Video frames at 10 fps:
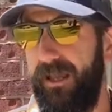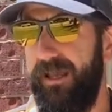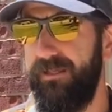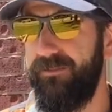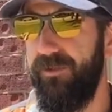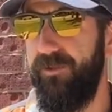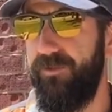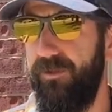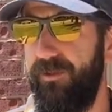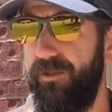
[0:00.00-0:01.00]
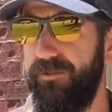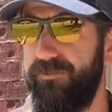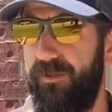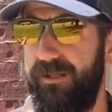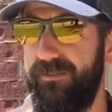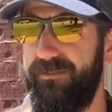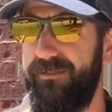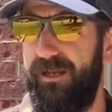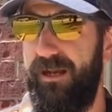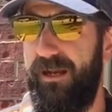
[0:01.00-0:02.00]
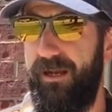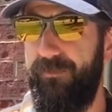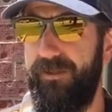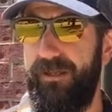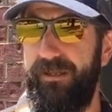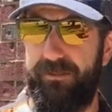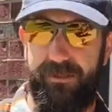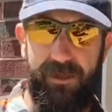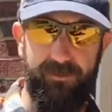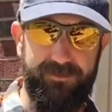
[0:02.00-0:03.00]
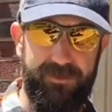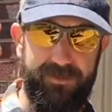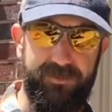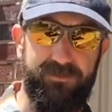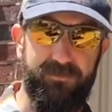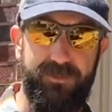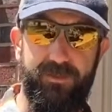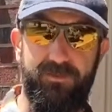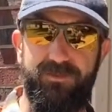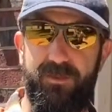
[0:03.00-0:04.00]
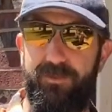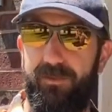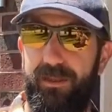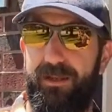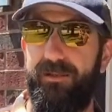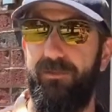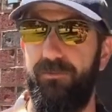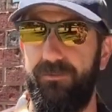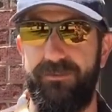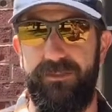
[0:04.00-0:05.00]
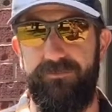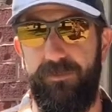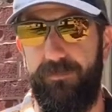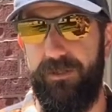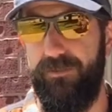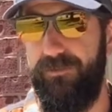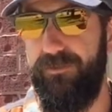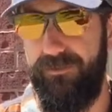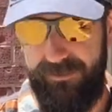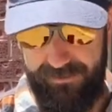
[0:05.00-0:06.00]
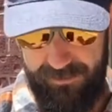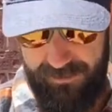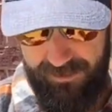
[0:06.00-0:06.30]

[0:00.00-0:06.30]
And so during those months, it helps to just reduce the bill that I do receive from my utility.